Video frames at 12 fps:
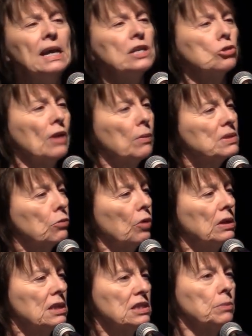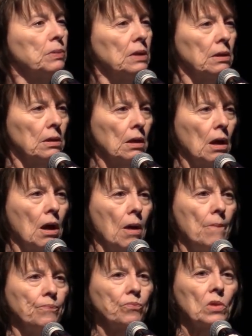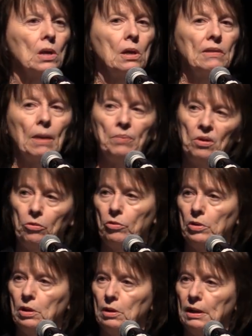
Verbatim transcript: So that was a real discipline, um, that period.